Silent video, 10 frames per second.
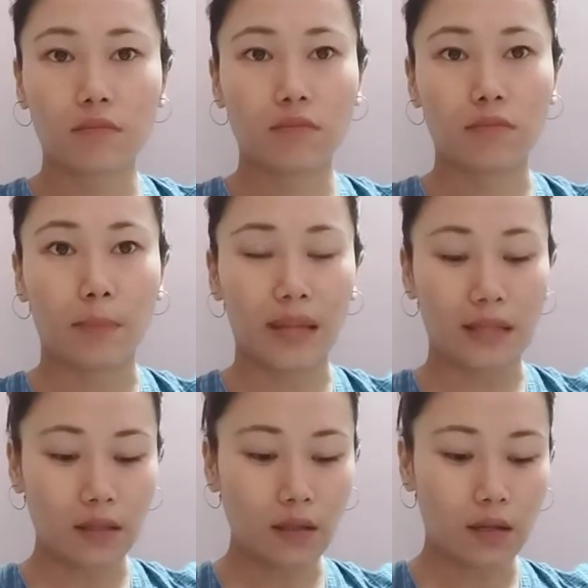
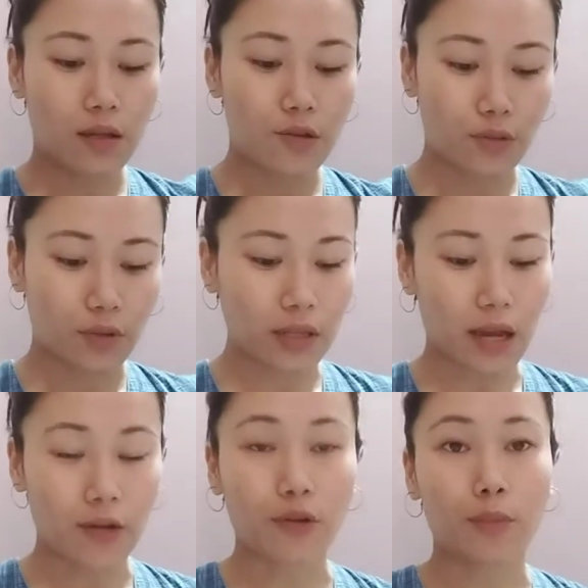many, so they
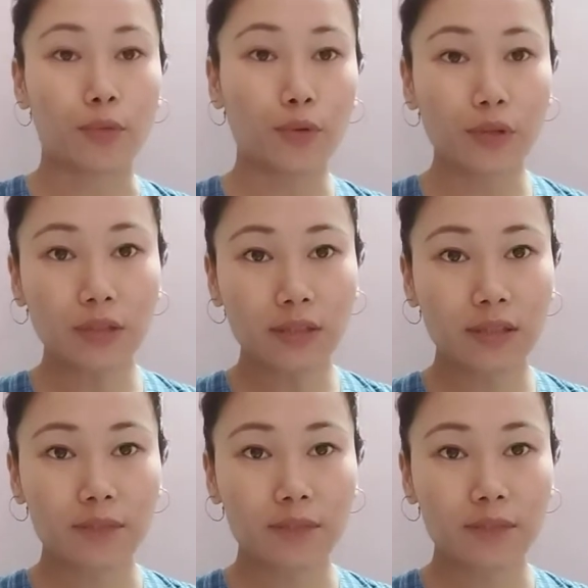are your plurals,